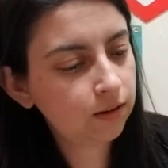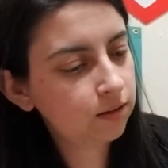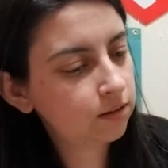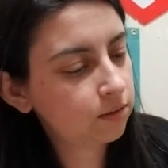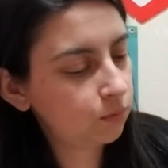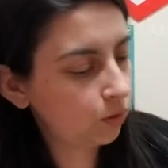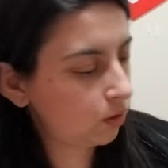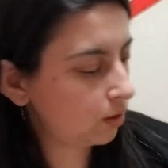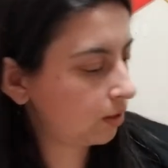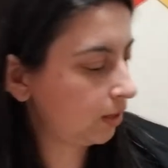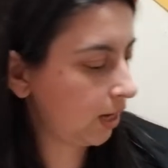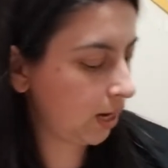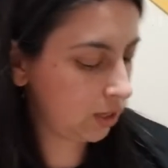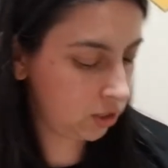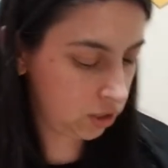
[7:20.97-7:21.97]
Some more
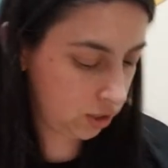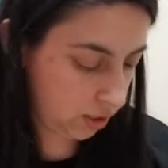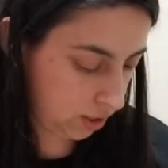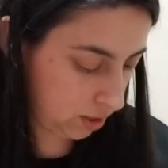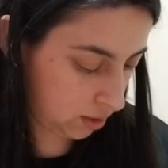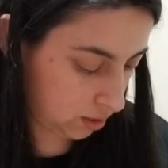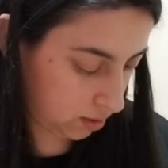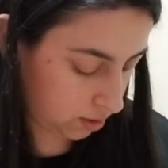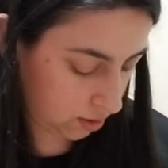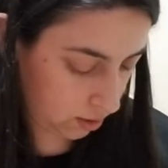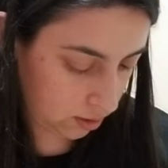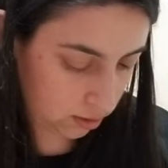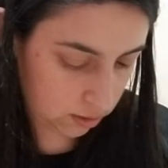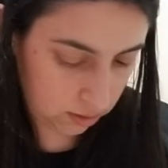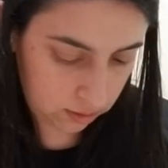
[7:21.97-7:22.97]
class sheets.
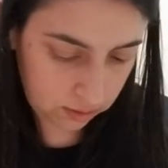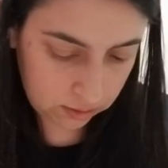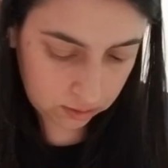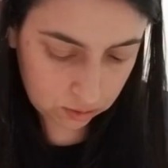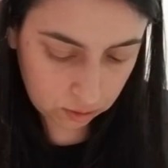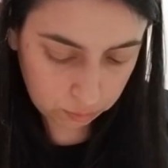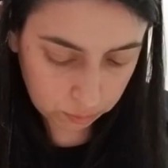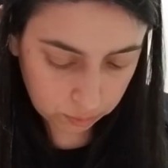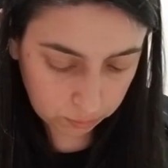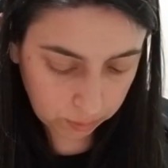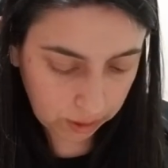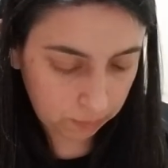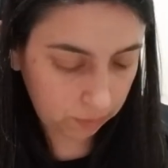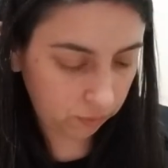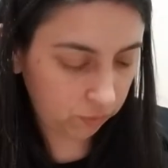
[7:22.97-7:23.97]
Notebook
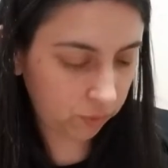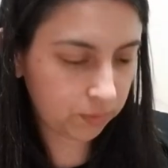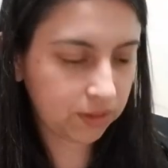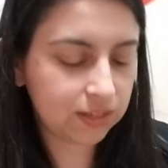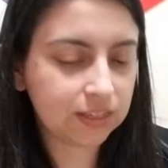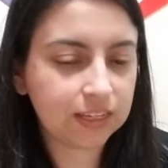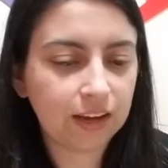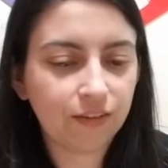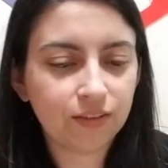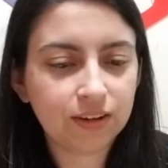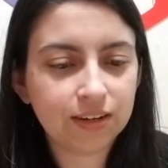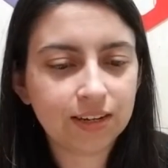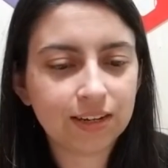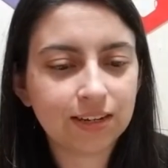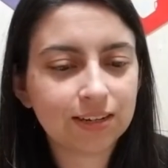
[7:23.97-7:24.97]
paper from the
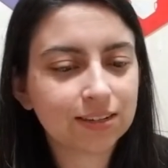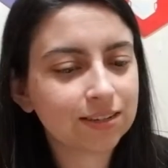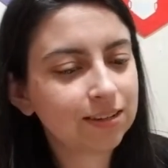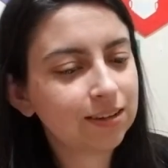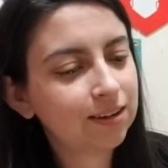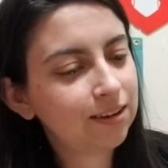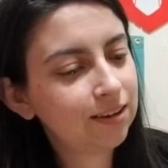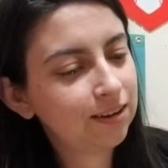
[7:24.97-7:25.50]
70s.